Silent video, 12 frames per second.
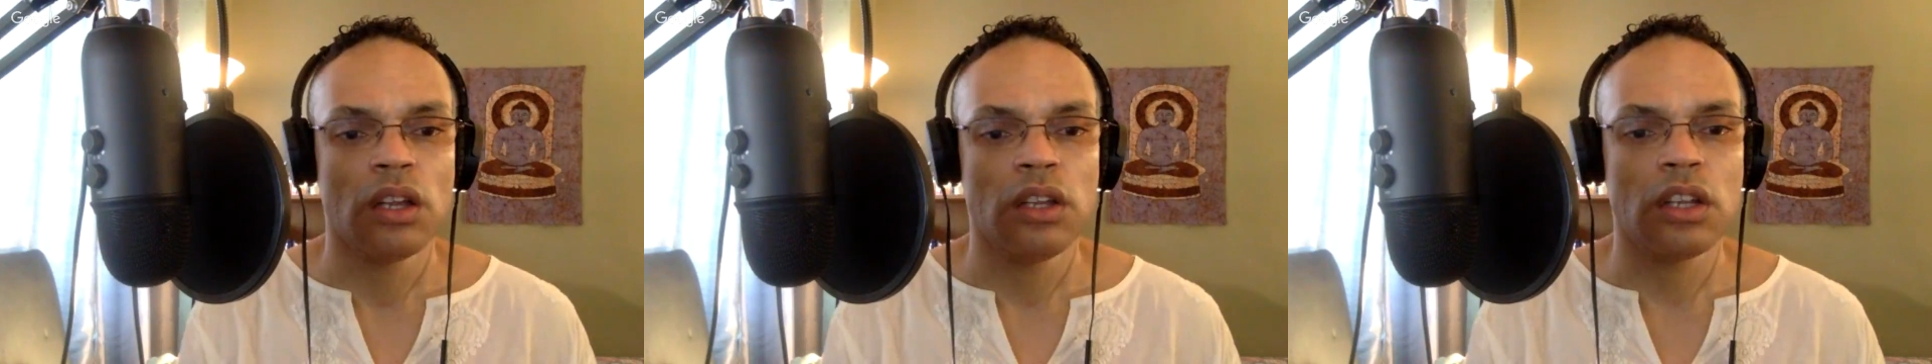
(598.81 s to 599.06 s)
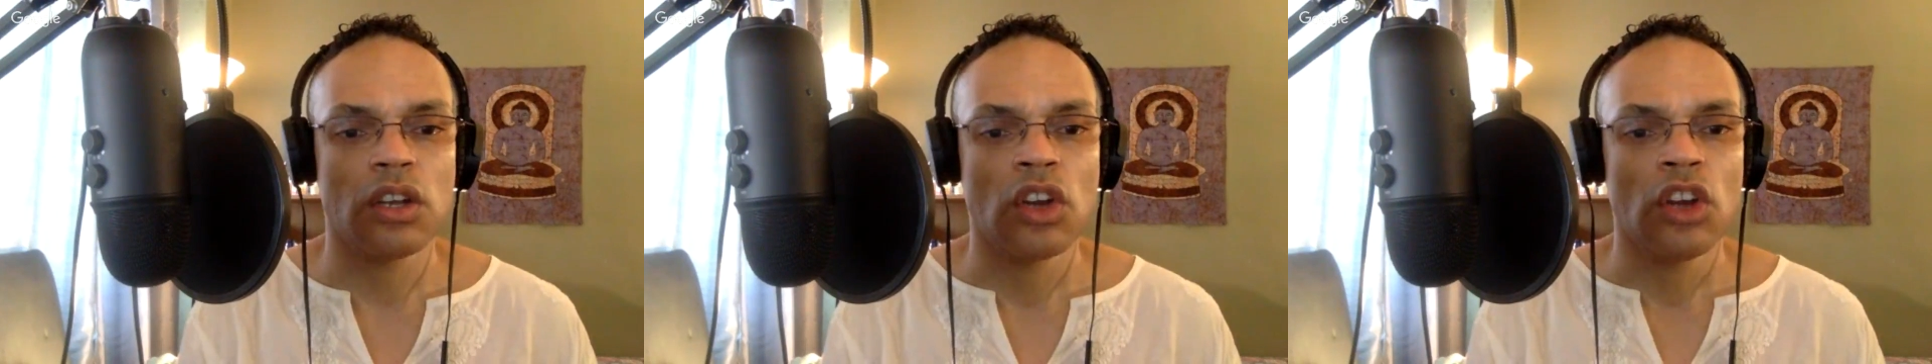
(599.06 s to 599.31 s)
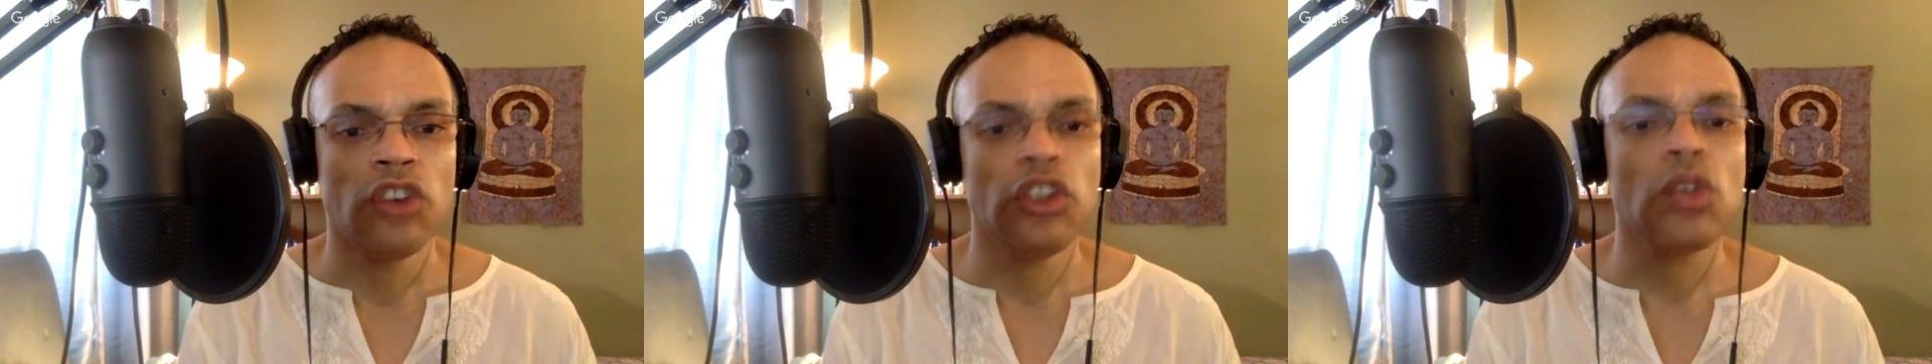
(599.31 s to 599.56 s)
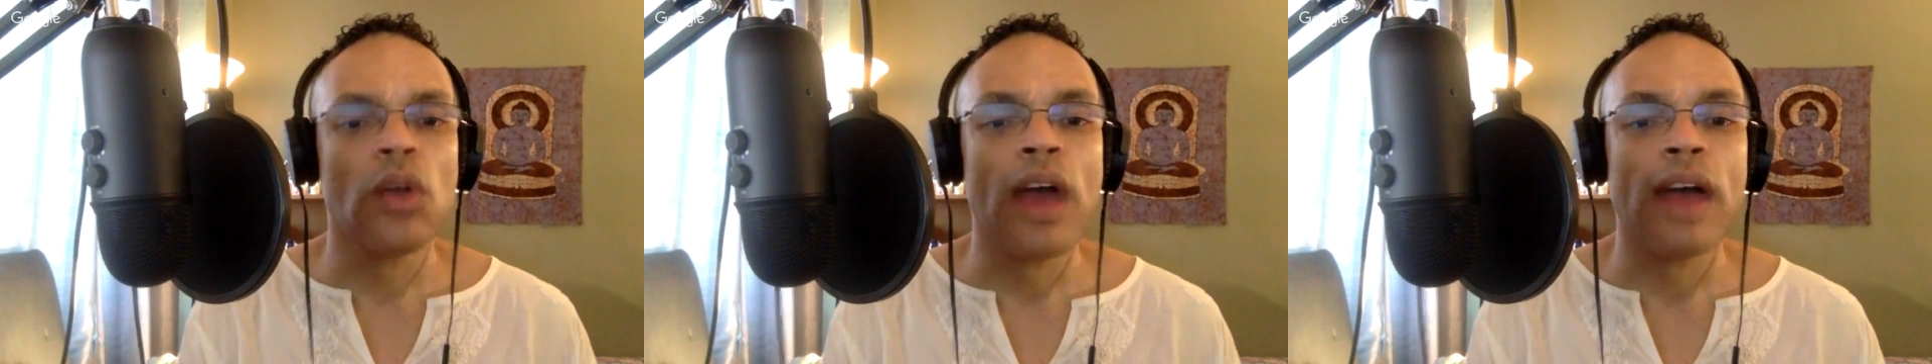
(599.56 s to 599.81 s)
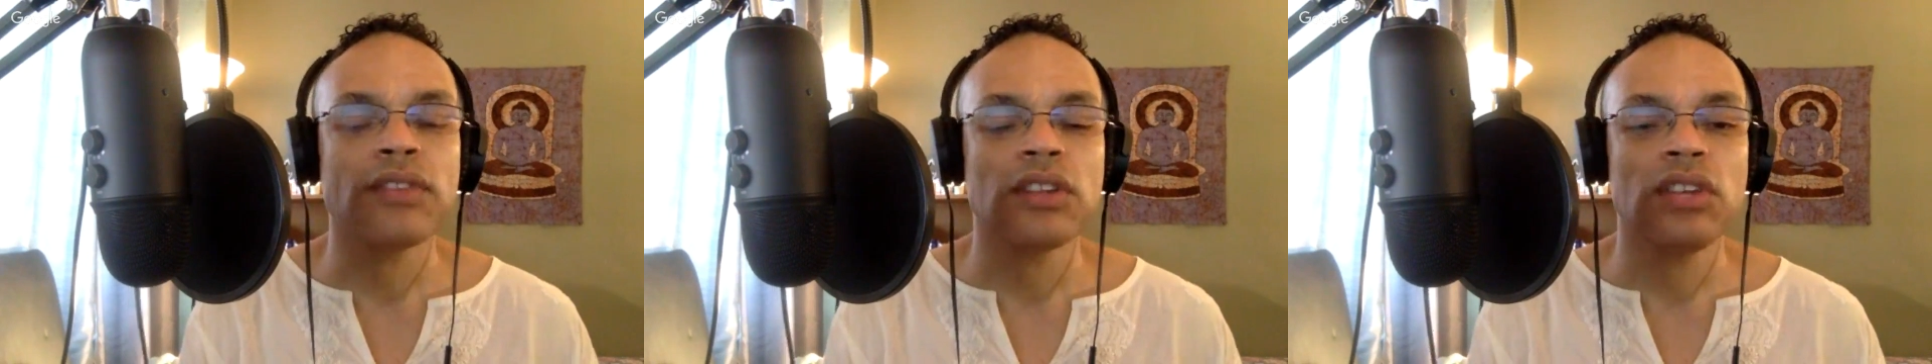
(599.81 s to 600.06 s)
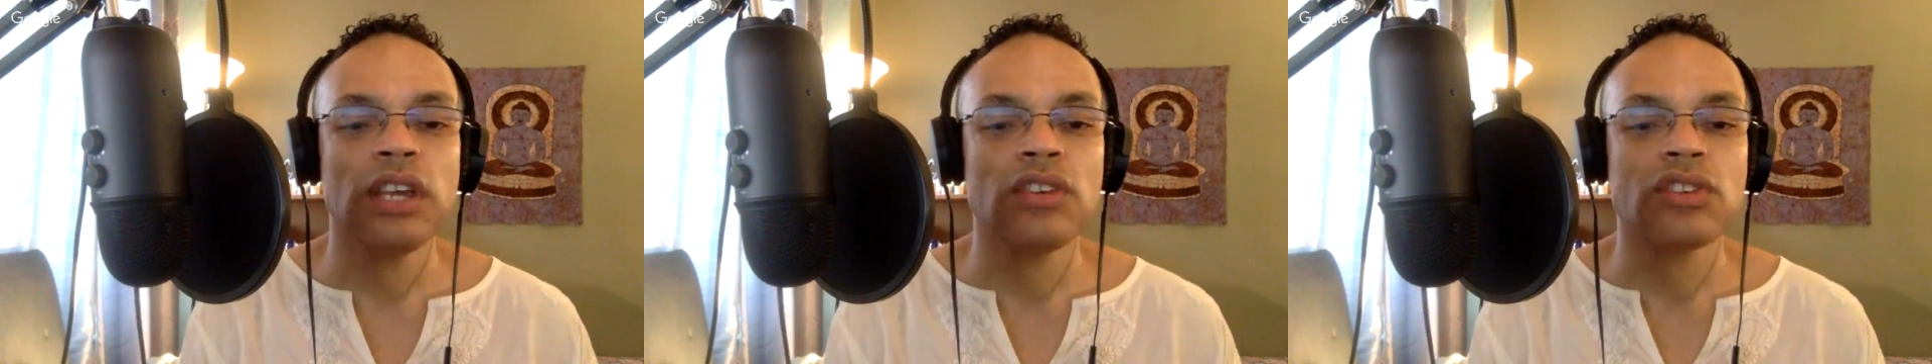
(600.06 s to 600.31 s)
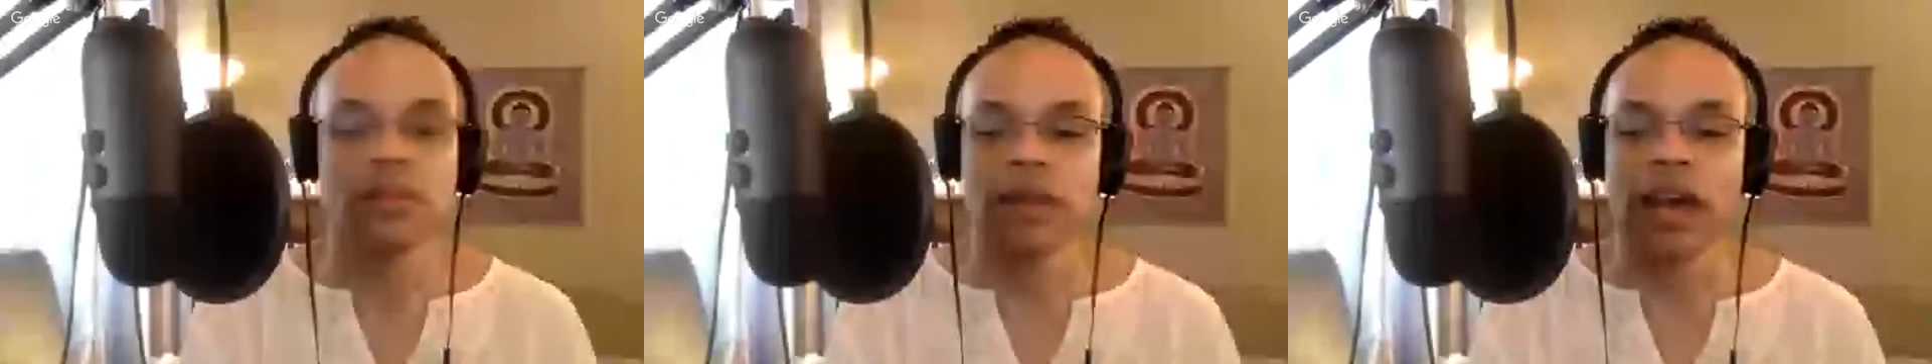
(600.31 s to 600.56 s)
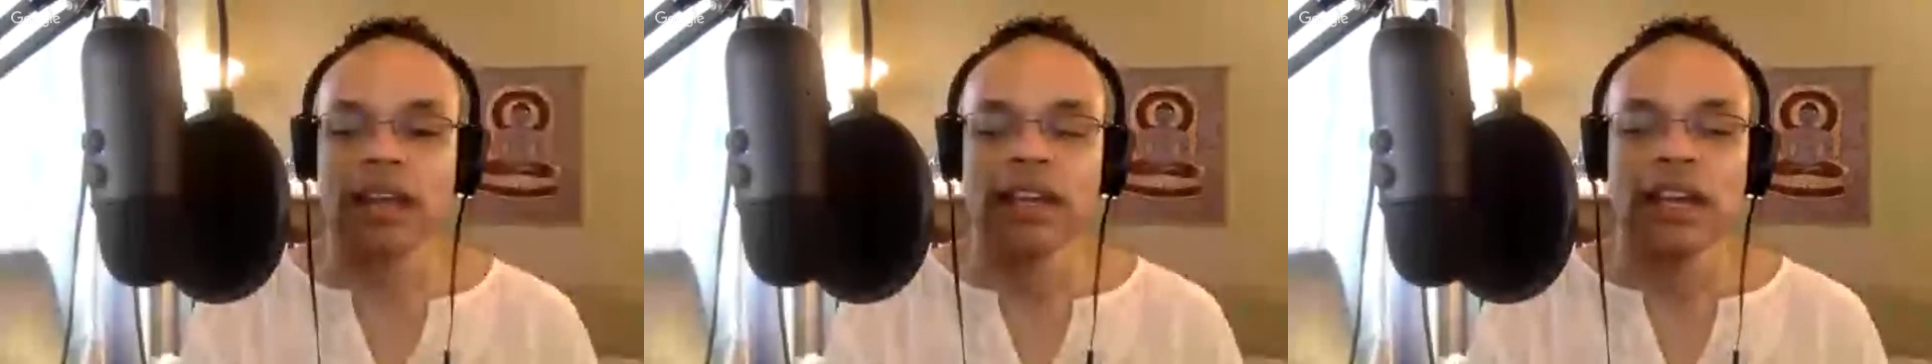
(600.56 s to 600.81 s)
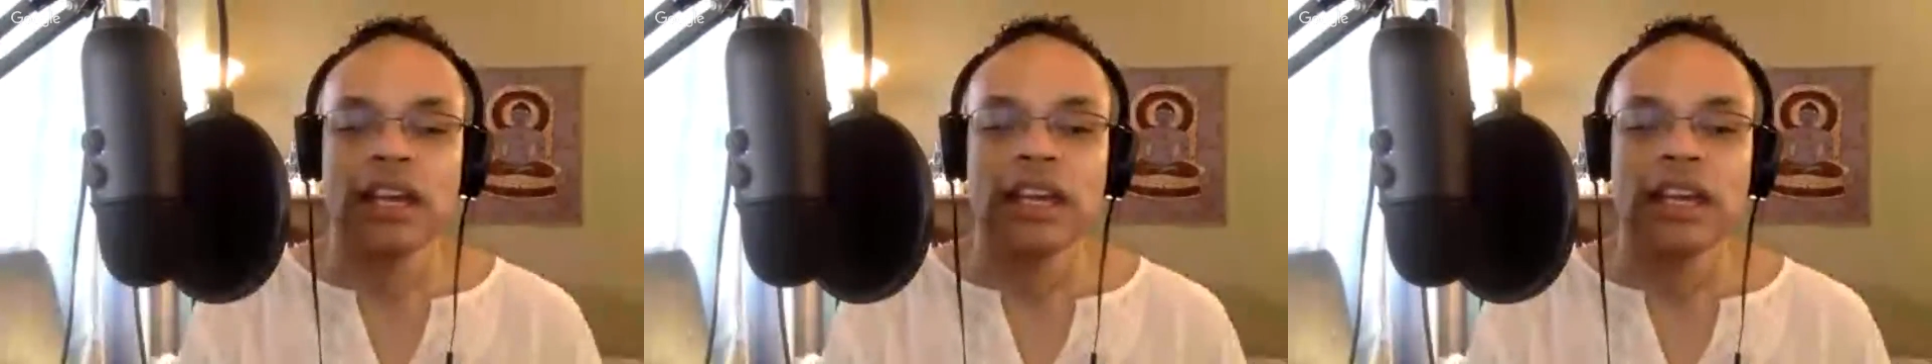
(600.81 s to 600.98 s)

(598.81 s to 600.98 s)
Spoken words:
You know, you don't have to teach them that